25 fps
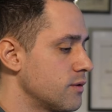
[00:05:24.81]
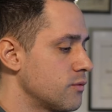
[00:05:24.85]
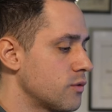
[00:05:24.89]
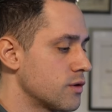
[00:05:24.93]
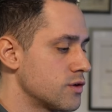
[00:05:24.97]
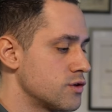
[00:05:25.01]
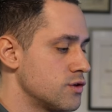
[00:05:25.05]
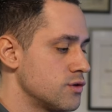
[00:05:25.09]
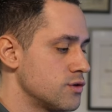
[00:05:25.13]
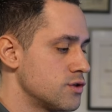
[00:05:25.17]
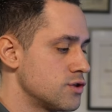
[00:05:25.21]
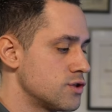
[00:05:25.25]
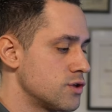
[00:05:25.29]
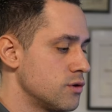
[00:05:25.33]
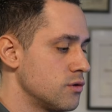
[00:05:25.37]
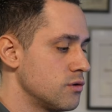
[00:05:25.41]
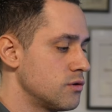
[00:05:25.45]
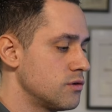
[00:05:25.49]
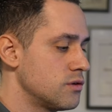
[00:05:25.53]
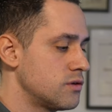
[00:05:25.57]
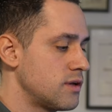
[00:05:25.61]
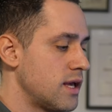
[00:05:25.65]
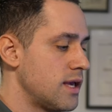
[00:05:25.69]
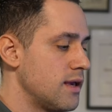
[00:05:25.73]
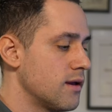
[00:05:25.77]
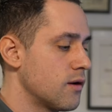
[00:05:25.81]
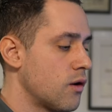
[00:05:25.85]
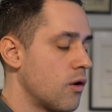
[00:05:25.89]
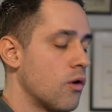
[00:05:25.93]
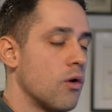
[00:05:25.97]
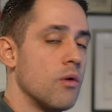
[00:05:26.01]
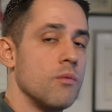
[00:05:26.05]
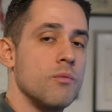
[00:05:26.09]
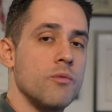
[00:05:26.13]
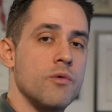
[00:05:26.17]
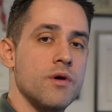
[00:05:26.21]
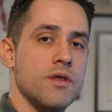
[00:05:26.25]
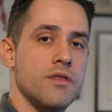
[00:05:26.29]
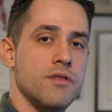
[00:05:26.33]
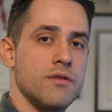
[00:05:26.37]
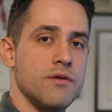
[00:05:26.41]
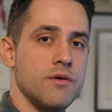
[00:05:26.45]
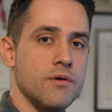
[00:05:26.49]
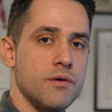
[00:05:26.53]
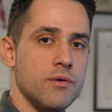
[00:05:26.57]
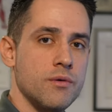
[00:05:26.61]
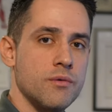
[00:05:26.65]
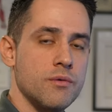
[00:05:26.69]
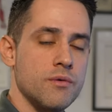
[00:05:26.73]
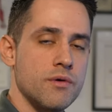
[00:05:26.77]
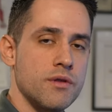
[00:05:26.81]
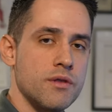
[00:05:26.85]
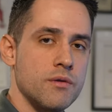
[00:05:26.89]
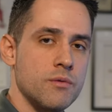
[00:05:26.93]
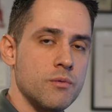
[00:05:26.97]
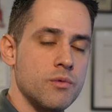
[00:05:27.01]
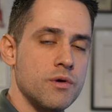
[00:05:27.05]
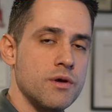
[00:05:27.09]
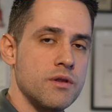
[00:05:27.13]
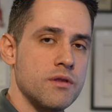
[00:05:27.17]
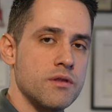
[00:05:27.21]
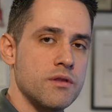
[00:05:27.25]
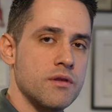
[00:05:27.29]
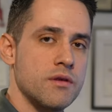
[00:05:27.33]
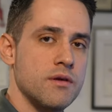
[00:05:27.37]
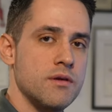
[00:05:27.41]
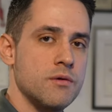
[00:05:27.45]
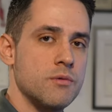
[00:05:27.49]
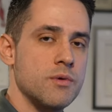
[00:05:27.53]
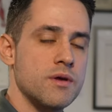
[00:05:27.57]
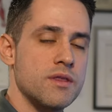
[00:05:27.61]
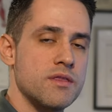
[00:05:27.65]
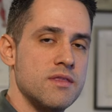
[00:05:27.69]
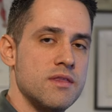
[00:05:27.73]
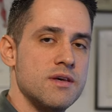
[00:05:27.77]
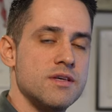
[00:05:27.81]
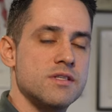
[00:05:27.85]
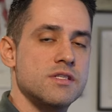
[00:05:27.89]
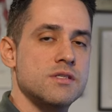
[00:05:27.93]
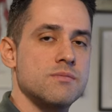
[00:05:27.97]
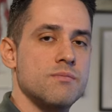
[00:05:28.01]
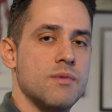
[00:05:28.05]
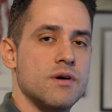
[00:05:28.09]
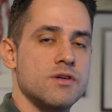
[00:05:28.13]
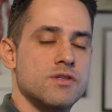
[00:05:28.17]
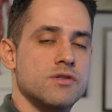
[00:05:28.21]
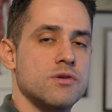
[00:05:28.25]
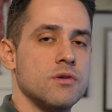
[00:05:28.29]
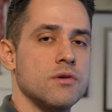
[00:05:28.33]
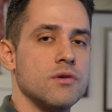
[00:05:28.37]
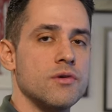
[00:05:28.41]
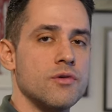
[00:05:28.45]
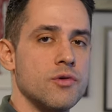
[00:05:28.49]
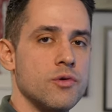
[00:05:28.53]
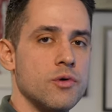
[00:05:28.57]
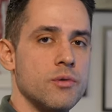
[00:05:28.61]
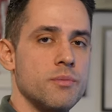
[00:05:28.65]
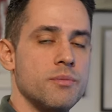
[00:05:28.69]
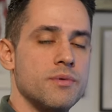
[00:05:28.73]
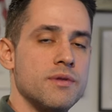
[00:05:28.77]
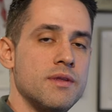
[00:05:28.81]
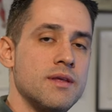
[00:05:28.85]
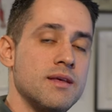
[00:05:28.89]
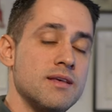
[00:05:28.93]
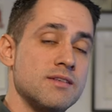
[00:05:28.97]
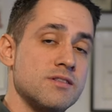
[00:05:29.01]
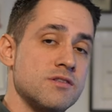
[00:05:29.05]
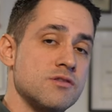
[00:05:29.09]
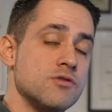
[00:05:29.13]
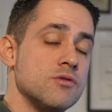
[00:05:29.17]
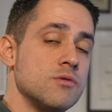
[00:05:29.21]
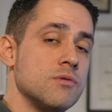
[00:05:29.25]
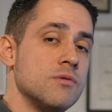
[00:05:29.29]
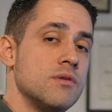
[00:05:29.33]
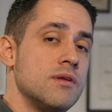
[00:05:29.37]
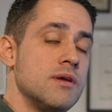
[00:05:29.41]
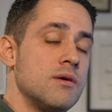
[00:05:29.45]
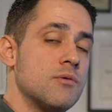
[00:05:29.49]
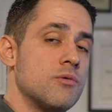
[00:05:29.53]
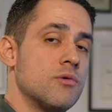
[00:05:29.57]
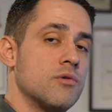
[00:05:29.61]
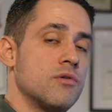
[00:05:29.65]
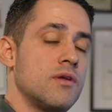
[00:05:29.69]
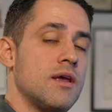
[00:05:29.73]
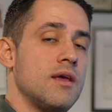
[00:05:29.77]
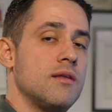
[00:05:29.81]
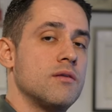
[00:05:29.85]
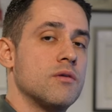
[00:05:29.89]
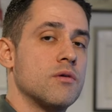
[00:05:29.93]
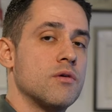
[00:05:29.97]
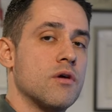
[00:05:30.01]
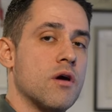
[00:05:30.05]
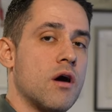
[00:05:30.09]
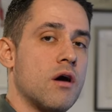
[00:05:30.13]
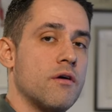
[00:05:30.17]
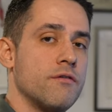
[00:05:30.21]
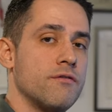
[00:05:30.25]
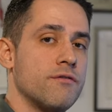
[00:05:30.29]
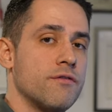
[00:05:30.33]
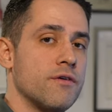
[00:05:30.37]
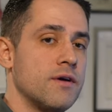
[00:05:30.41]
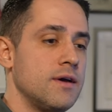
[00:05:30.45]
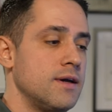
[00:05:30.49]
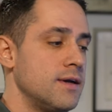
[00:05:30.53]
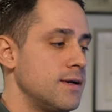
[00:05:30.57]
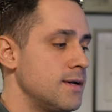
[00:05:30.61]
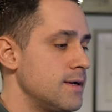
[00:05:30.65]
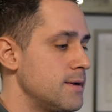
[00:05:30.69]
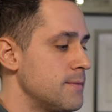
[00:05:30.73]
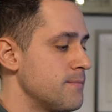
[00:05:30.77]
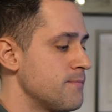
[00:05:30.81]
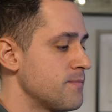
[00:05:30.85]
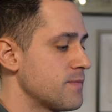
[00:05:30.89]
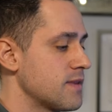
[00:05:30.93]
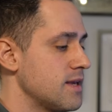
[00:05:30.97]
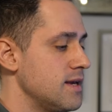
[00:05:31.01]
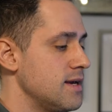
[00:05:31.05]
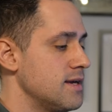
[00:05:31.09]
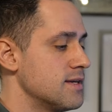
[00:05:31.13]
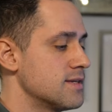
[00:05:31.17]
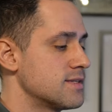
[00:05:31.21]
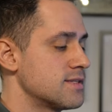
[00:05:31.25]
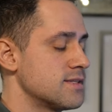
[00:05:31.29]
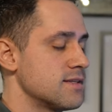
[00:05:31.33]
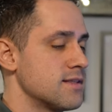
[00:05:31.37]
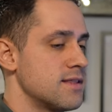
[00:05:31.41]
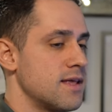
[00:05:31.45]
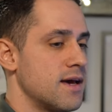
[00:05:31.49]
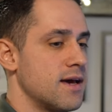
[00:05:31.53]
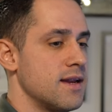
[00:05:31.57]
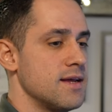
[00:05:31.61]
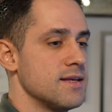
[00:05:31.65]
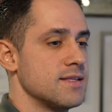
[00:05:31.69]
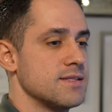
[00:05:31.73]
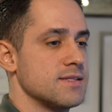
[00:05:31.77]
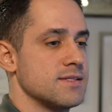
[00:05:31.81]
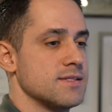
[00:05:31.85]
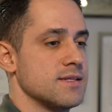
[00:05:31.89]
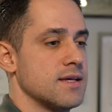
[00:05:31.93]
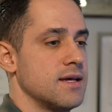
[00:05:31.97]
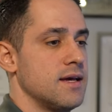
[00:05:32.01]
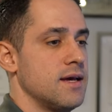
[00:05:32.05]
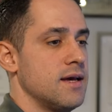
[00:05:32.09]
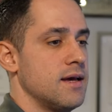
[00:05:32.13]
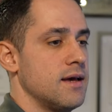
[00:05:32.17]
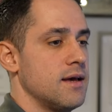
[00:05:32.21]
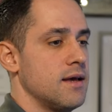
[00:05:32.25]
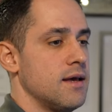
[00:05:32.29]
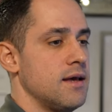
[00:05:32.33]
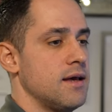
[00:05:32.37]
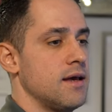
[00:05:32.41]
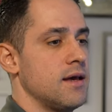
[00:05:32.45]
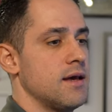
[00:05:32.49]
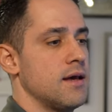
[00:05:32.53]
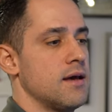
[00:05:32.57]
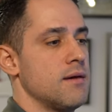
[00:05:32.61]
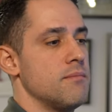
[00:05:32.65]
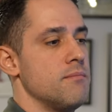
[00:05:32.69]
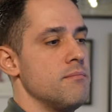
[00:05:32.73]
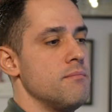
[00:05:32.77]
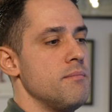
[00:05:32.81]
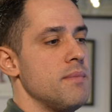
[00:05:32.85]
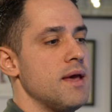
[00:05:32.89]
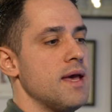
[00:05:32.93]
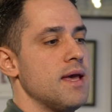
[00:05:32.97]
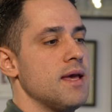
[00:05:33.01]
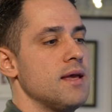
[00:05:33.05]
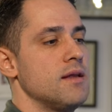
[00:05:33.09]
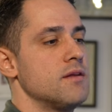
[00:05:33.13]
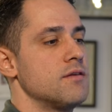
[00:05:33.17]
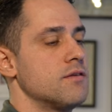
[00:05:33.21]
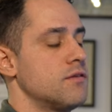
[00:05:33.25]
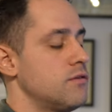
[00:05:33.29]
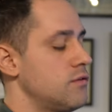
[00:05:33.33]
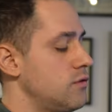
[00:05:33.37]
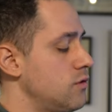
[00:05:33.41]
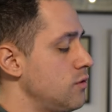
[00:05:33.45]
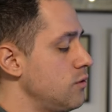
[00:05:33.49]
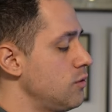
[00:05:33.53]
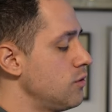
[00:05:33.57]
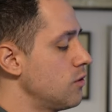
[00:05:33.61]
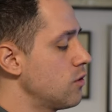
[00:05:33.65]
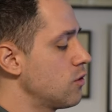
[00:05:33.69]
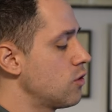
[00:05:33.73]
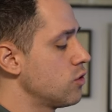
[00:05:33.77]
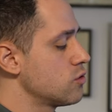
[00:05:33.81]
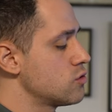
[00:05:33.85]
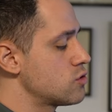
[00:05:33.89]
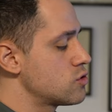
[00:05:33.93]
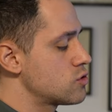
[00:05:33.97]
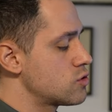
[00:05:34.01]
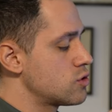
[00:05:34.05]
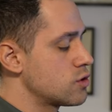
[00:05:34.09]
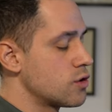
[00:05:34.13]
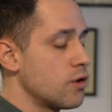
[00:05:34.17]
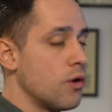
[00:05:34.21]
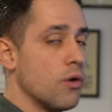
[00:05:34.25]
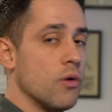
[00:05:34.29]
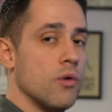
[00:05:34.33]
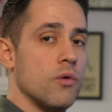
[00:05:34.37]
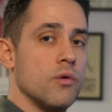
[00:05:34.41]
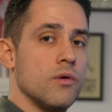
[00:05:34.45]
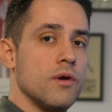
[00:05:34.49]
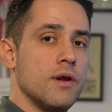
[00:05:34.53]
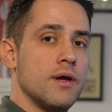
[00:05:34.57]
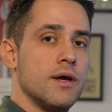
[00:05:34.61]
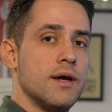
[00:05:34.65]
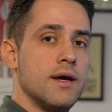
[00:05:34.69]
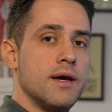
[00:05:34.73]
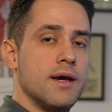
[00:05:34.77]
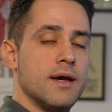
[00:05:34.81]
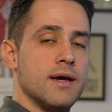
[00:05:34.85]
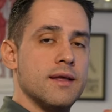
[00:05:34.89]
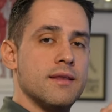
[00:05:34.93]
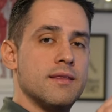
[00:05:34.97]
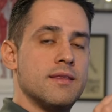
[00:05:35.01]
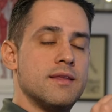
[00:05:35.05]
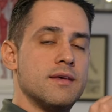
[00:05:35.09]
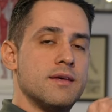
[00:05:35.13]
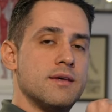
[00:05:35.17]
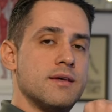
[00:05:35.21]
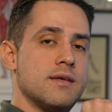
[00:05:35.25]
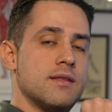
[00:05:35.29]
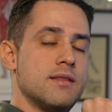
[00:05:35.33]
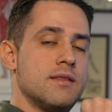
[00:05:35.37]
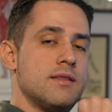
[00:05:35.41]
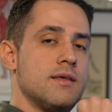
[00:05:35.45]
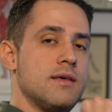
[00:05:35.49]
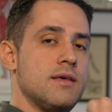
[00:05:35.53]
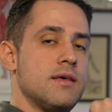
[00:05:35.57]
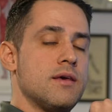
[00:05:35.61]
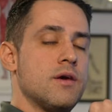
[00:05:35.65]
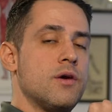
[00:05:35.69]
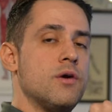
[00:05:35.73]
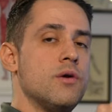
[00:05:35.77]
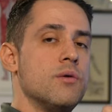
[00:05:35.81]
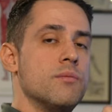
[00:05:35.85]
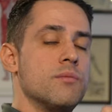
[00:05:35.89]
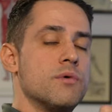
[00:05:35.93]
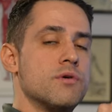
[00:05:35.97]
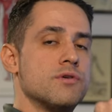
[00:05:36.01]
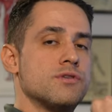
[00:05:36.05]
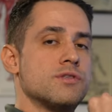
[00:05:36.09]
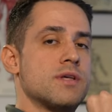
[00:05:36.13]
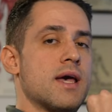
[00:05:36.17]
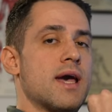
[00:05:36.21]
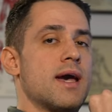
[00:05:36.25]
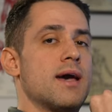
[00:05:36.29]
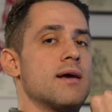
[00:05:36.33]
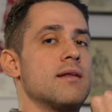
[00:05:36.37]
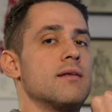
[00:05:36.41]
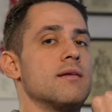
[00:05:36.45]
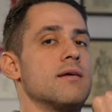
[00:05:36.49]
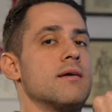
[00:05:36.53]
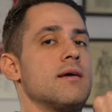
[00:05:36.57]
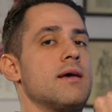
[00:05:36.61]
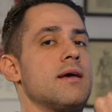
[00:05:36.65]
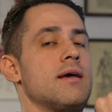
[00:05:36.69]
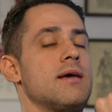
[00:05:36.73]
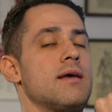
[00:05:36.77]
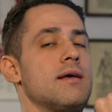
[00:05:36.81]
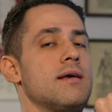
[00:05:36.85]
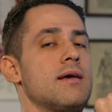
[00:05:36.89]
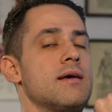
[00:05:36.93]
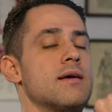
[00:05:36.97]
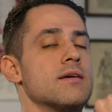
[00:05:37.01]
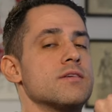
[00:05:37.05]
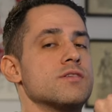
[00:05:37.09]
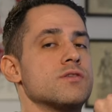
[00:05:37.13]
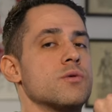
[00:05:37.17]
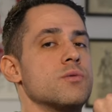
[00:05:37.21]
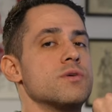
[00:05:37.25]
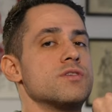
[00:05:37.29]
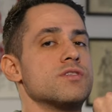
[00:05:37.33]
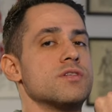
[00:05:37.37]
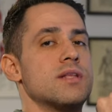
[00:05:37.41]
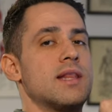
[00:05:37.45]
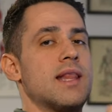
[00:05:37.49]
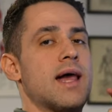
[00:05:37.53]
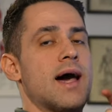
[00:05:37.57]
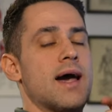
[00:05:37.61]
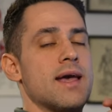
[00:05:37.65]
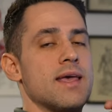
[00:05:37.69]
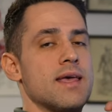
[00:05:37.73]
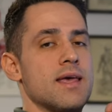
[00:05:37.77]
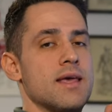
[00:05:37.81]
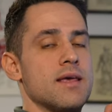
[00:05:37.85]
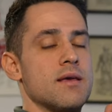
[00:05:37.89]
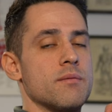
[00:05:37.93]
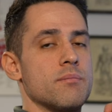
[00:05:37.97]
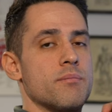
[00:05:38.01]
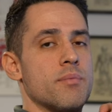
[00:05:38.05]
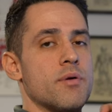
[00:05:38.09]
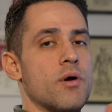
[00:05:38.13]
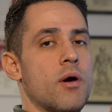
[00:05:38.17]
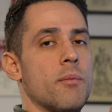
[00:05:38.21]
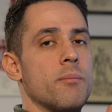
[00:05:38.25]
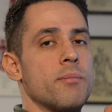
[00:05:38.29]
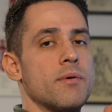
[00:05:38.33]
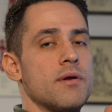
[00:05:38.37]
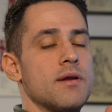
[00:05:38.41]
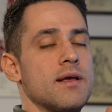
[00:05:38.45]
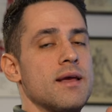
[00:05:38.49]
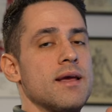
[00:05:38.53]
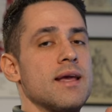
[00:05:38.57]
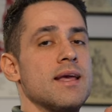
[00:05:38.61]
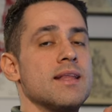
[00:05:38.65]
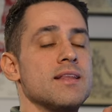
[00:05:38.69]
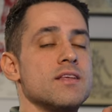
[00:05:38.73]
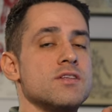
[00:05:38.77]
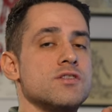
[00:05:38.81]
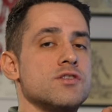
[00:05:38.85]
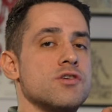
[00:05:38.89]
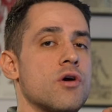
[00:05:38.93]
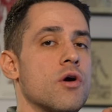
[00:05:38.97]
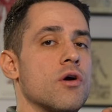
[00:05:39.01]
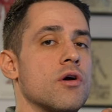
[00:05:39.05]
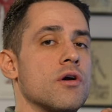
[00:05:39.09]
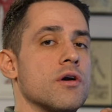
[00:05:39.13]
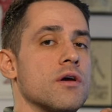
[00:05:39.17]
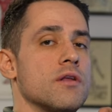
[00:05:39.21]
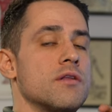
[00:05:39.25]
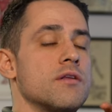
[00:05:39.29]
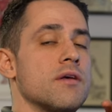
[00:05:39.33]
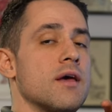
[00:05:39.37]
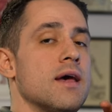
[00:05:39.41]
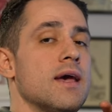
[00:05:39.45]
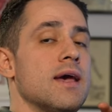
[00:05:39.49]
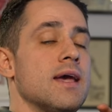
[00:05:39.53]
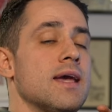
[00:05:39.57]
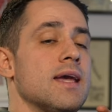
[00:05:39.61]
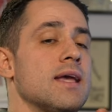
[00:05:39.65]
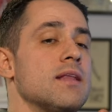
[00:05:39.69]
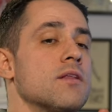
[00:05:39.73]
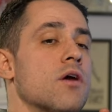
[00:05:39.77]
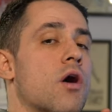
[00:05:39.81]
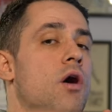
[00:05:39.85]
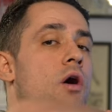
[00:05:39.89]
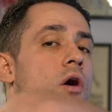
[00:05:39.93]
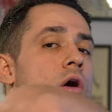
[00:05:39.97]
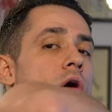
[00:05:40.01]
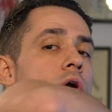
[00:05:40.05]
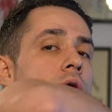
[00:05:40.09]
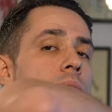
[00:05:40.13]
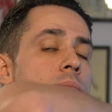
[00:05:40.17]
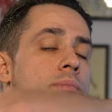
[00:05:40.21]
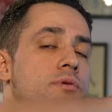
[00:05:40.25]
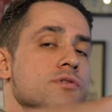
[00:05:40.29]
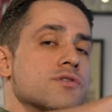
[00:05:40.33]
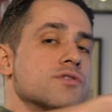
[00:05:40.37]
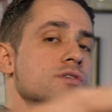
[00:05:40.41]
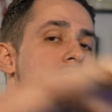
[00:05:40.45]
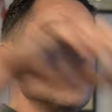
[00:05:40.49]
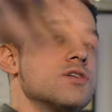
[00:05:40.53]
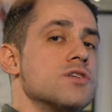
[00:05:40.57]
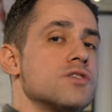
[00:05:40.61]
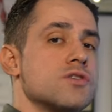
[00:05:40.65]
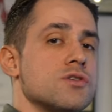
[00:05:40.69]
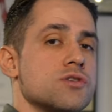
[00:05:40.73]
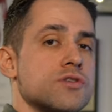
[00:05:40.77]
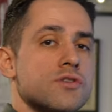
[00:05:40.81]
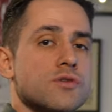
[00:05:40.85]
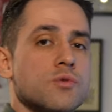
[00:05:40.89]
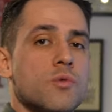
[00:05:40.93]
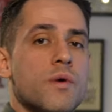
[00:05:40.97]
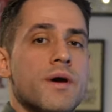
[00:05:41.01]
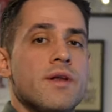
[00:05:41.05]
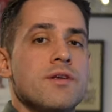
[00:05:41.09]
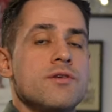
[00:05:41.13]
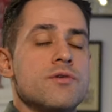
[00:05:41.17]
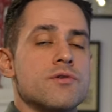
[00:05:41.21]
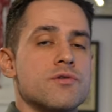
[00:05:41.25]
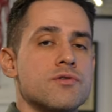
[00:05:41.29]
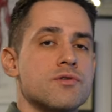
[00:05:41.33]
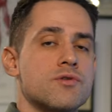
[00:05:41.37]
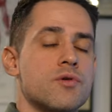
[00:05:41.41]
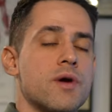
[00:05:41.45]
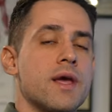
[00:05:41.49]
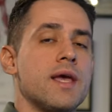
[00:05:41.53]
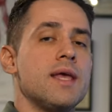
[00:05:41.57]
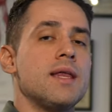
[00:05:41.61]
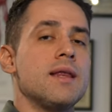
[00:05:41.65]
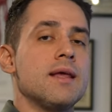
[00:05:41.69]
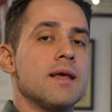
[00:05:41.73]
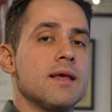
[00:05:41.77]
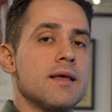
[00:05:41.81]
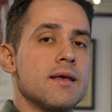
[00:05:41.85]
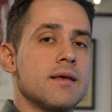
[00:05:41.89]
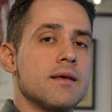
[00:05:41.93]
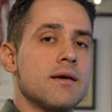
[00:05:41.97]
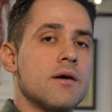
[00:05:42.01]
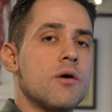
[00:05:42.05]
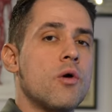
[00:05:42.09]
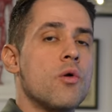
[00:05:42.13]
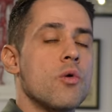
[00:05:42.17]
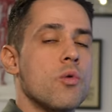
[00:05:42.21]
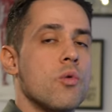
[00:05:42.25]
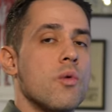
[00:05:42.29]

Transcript: What you should take home with you with, with, with this muscle group, this, the rotator cuff, is that it's uh, made to control the, the humerus head uh, so it's lying properly in the socket in all positions when you're training or